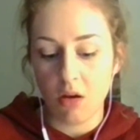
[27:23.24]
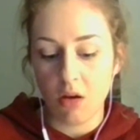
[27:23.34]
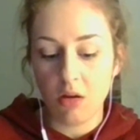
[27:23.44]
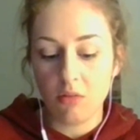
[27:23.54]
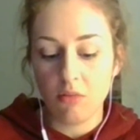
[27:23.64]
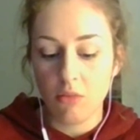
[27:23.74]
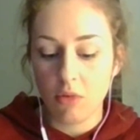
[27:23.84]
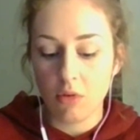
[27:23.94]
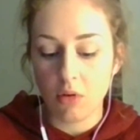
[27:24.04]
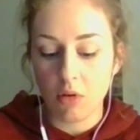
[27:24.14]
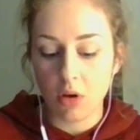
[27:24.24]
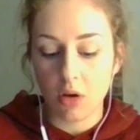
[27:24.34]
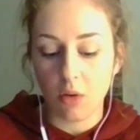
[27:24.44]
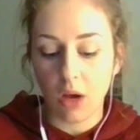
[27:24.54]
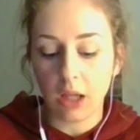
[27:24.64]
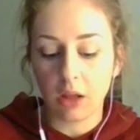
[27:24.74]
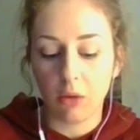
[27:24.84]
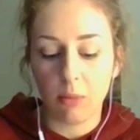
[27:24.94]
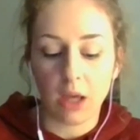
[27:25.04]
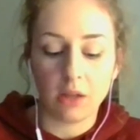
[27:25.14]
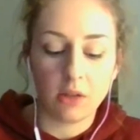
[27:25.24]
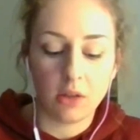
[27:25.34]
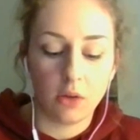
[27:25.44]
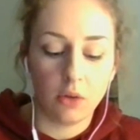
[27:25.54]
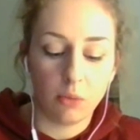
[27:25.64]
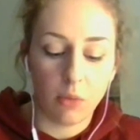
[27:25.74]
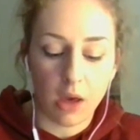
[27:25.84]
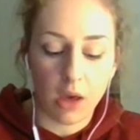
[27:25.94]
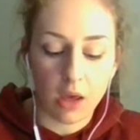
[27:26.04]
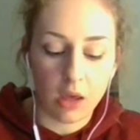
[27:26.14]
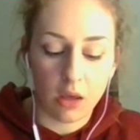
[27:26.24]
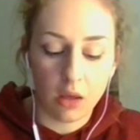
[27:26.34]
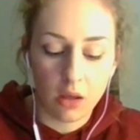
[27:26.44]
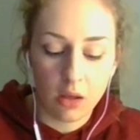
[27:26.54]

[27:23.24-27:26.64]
Well, I'd go back to my